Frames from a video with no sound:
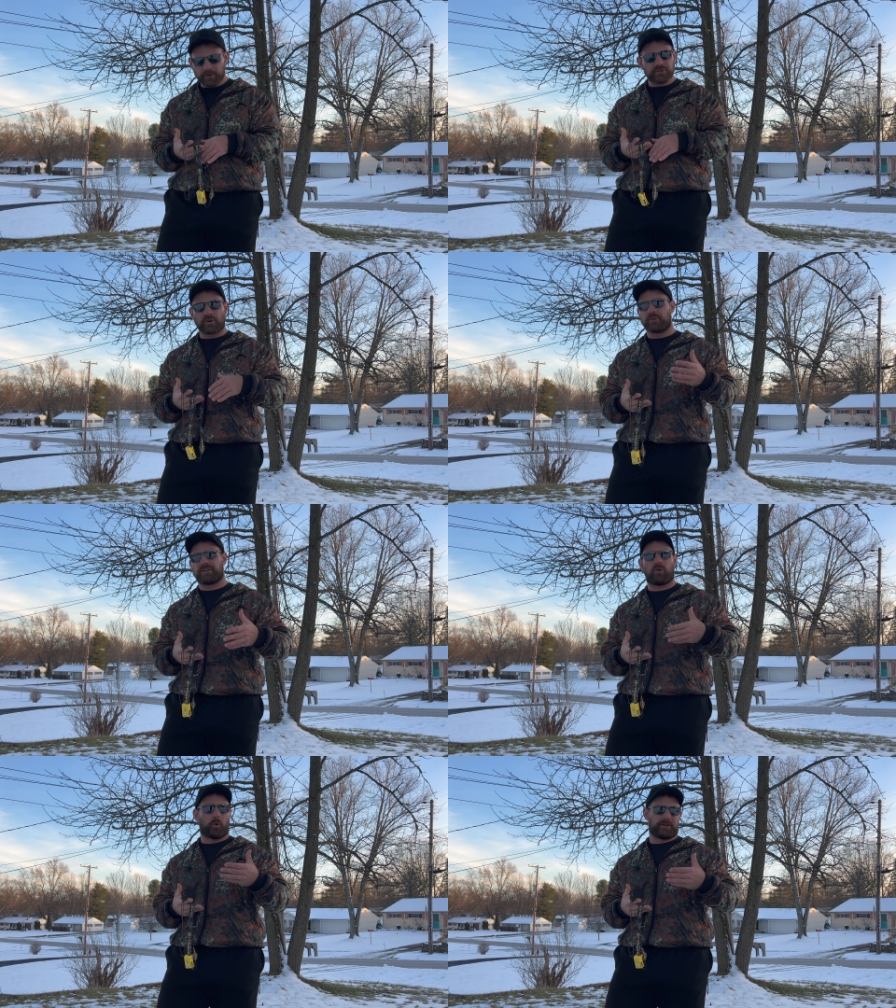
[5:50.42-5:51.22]
but a
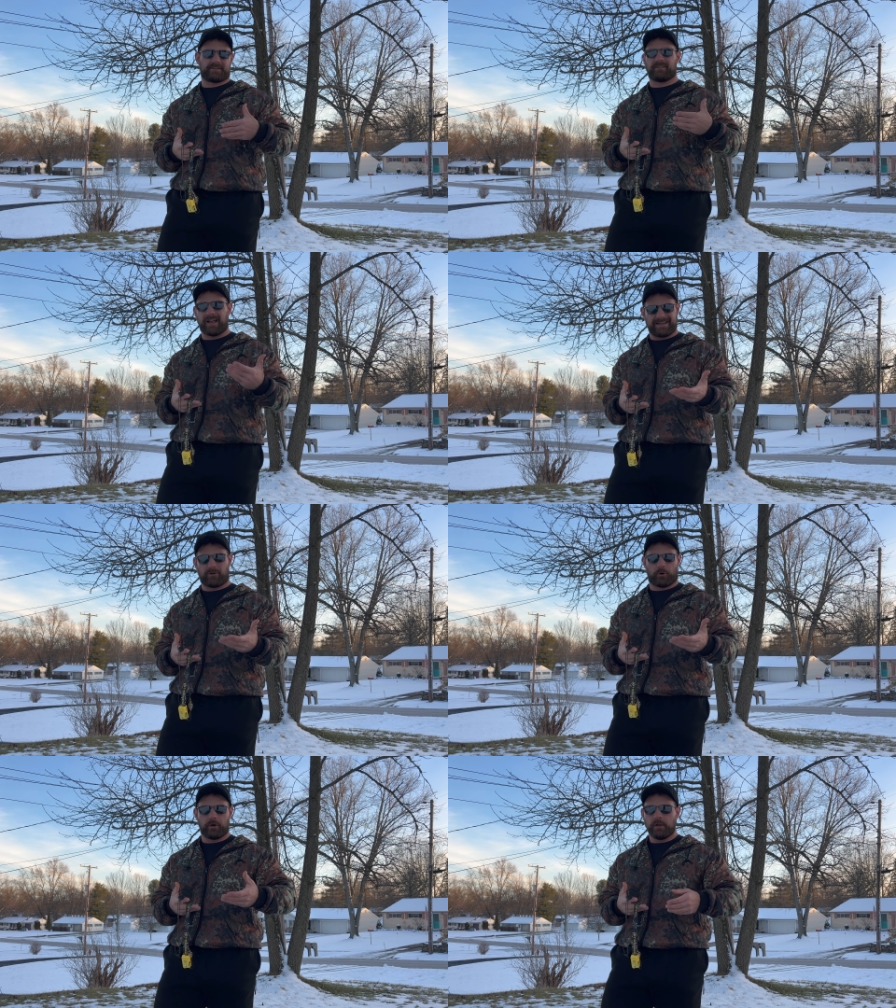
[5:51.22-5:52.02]
charging cord is
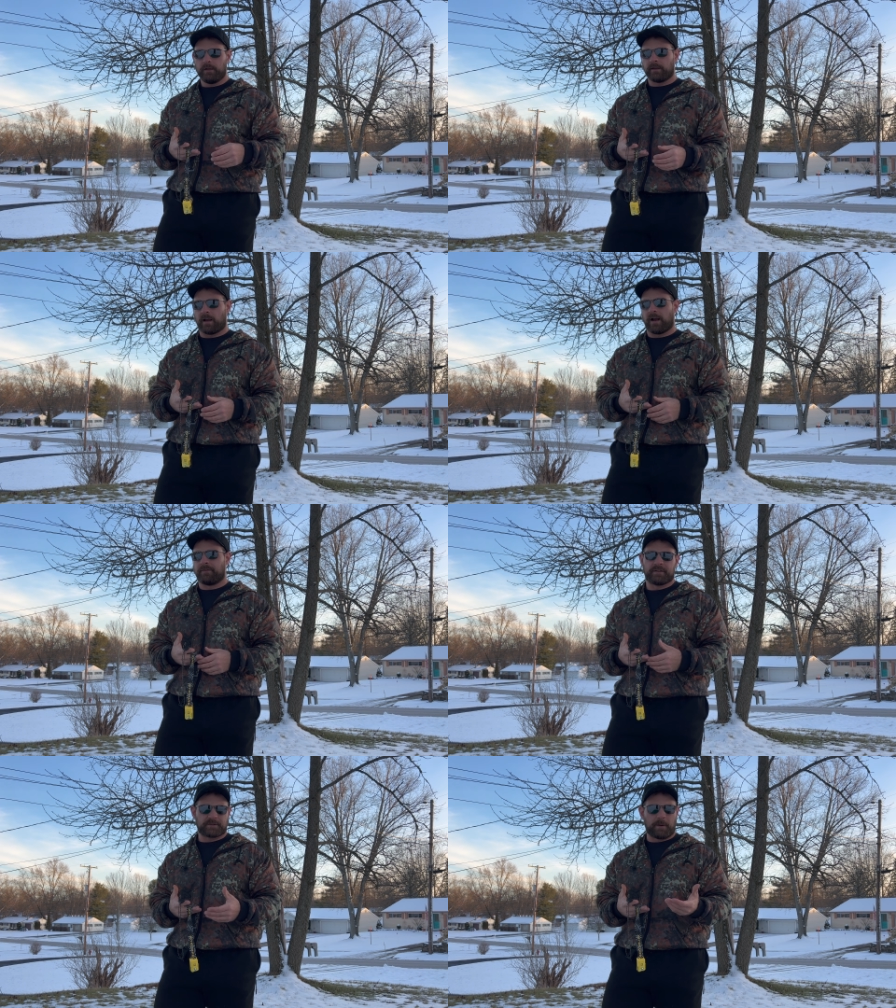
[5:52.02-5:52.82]
lighter
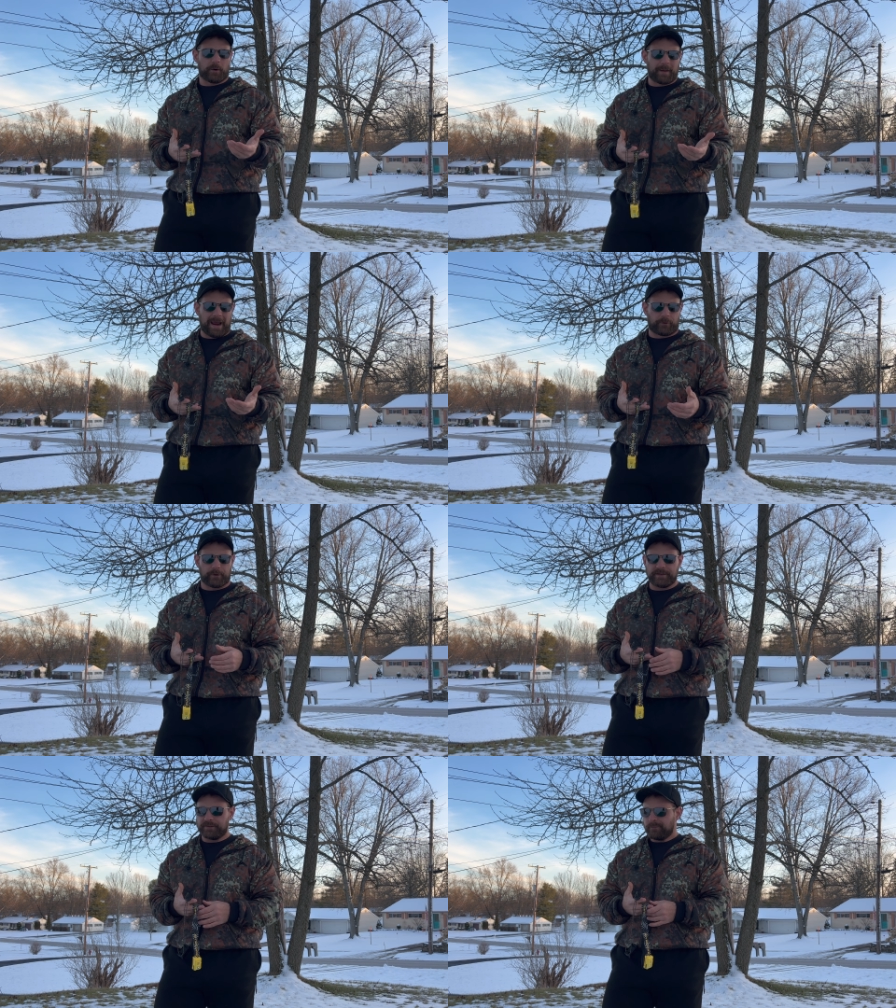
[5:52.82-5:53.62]
than spare
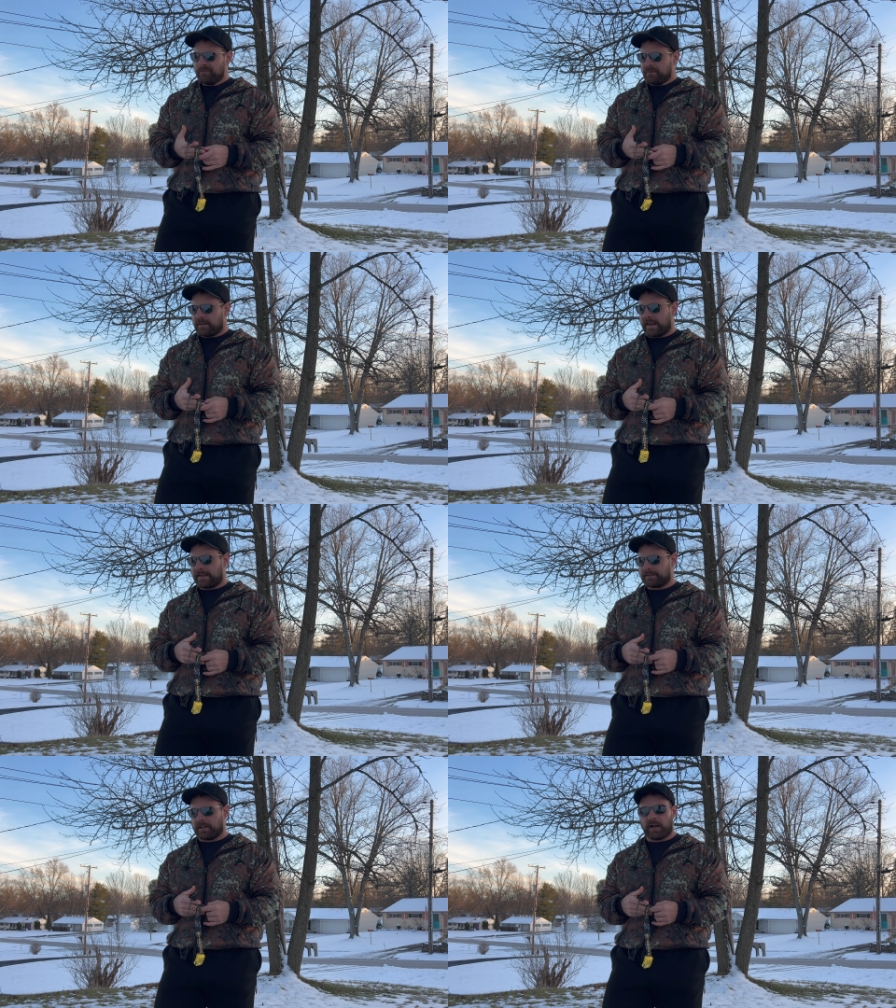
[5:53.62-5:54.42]
batteries.
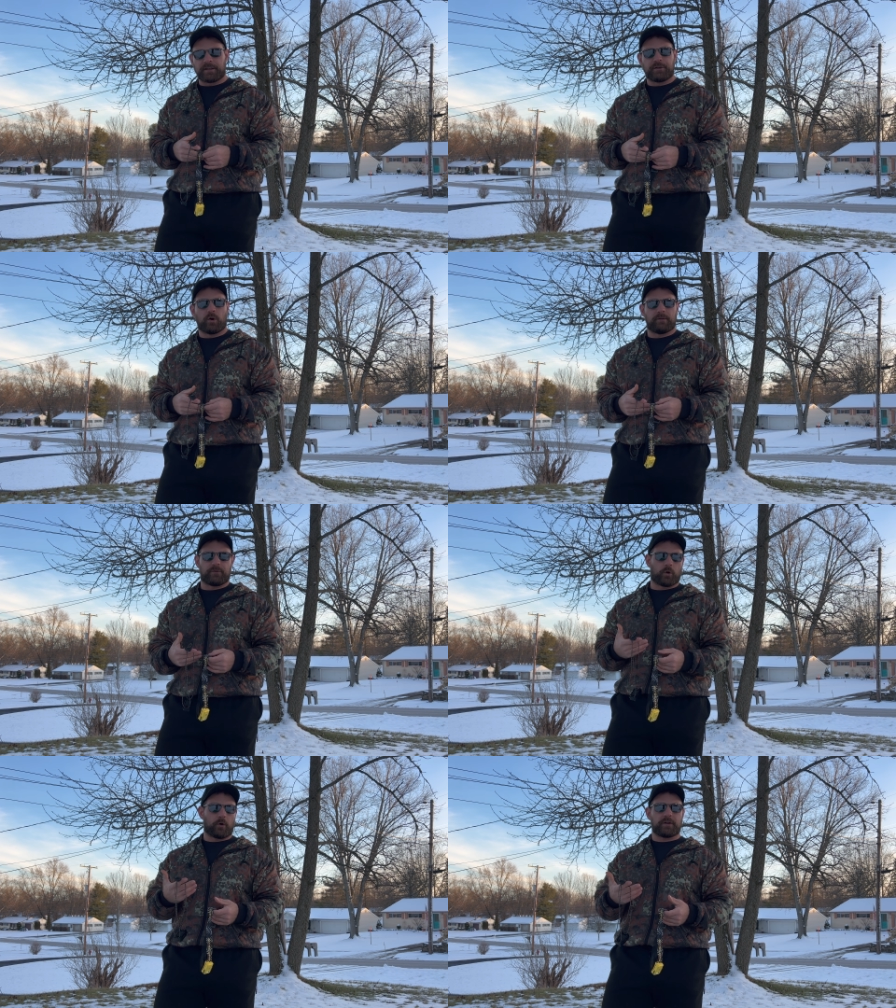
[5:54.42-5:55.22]
And if
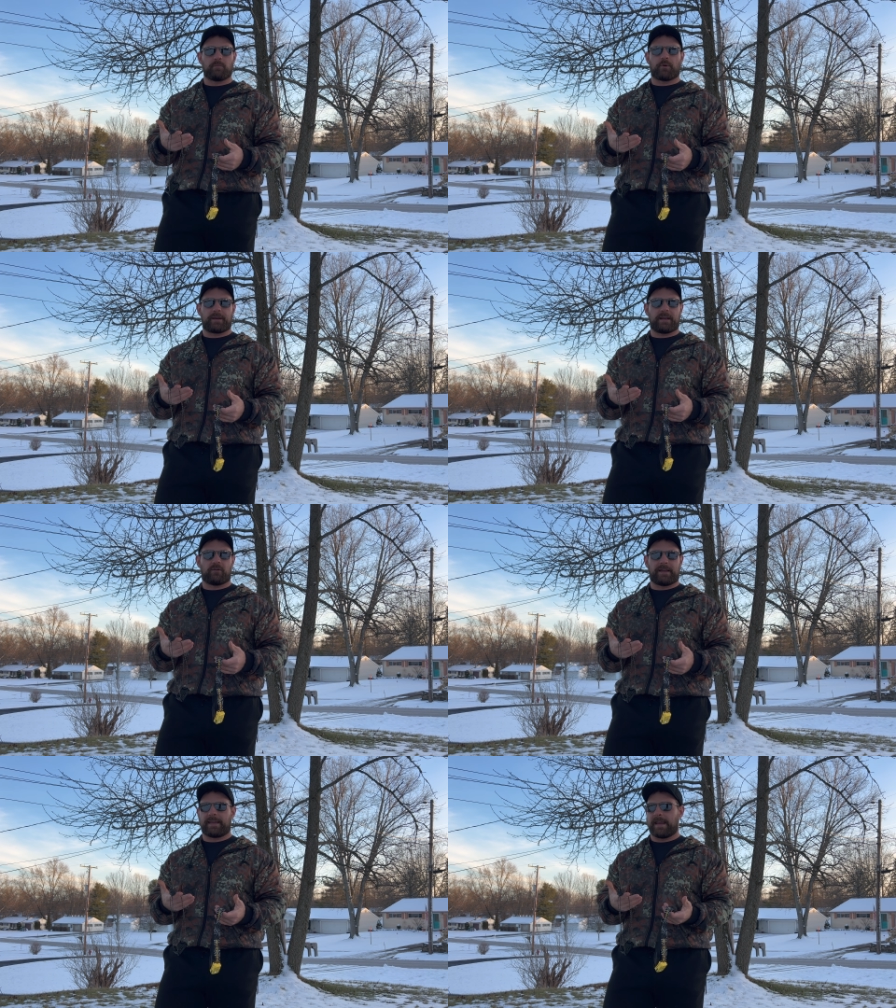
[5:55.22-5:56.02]
you're already bringing
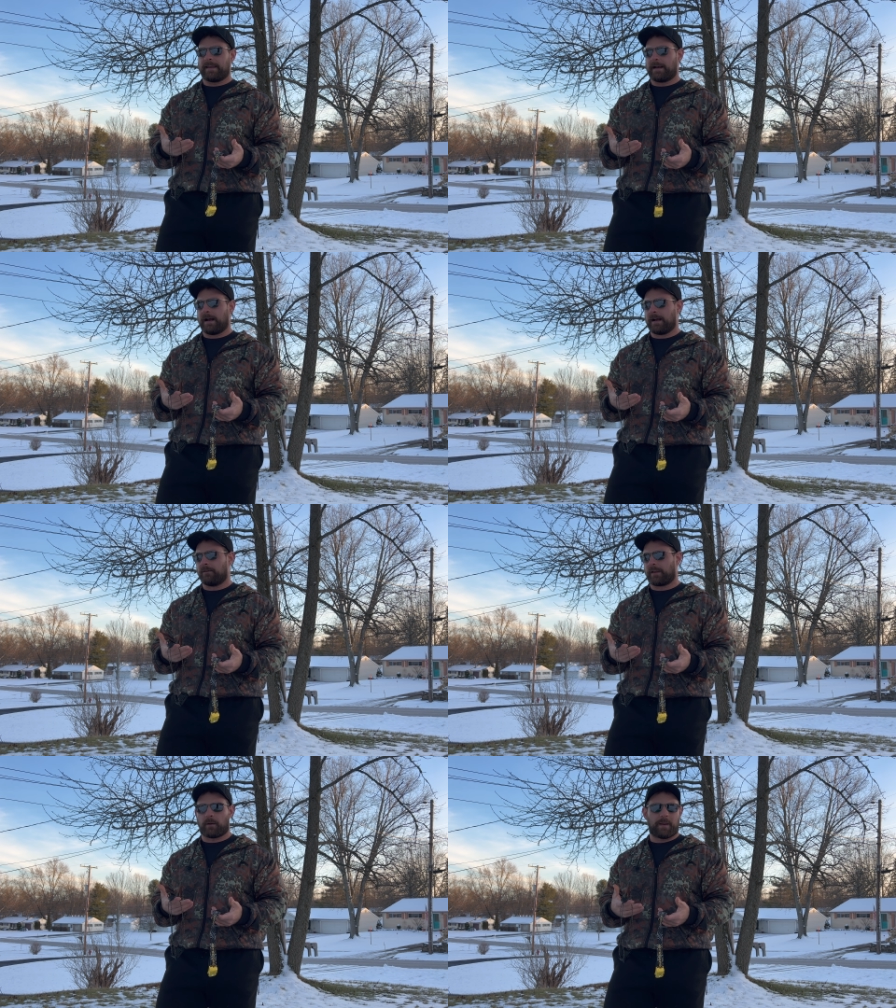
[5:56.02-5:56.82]
like
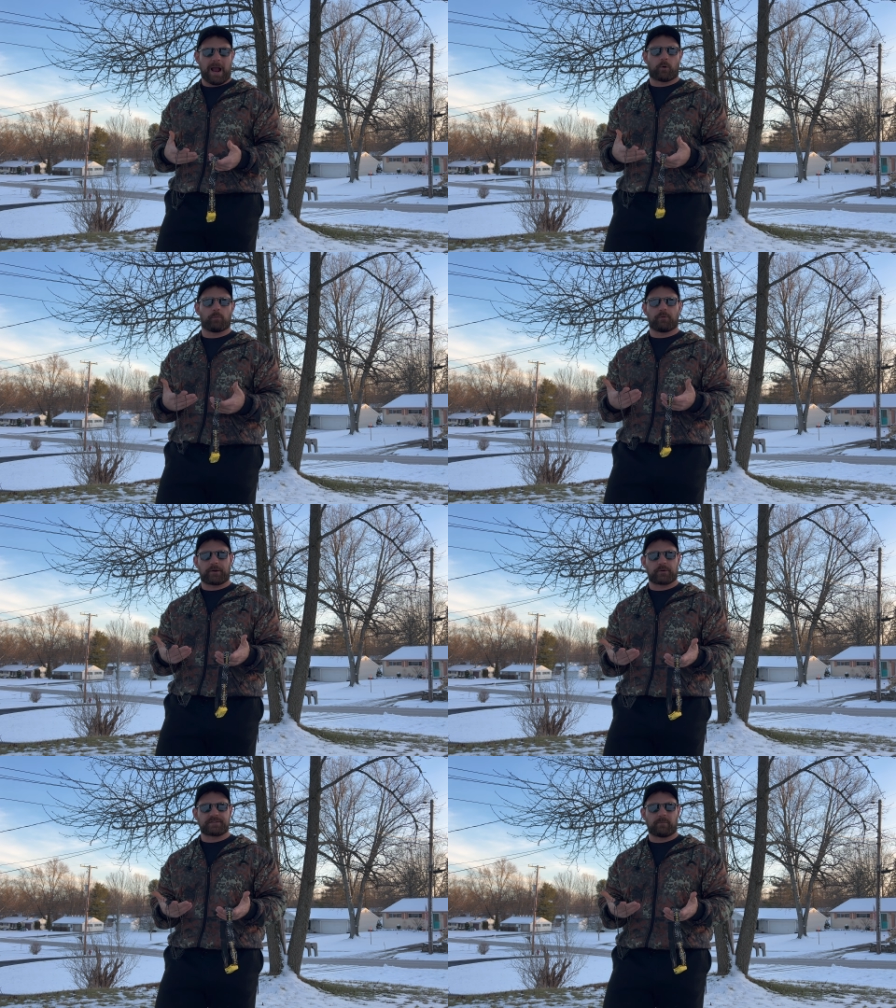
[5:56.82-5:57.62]
a power
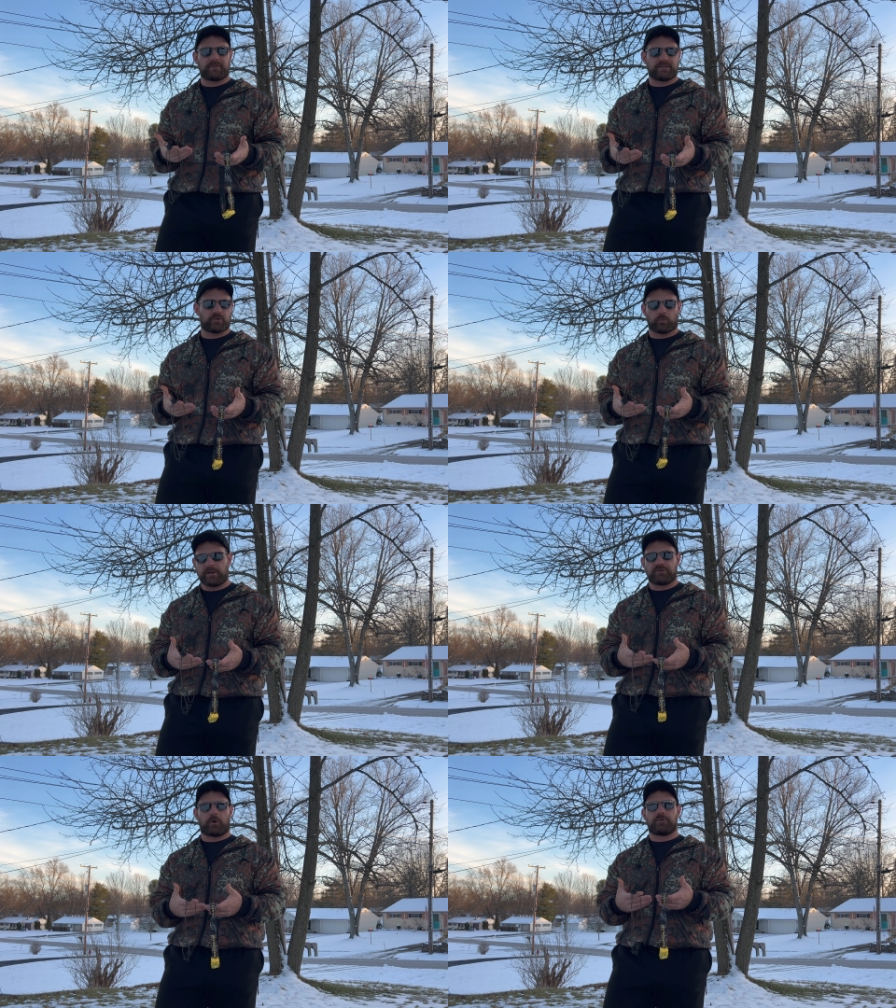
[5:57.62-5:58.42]
brick or something to
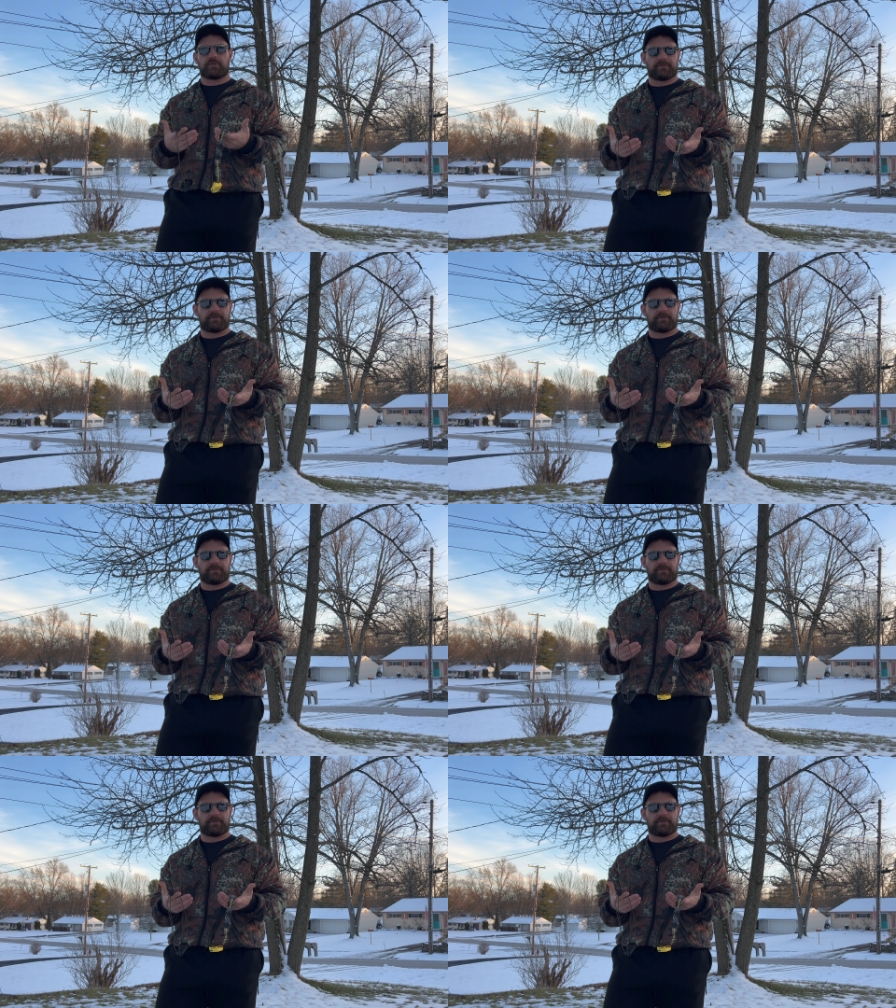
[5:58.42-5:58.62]
recharge your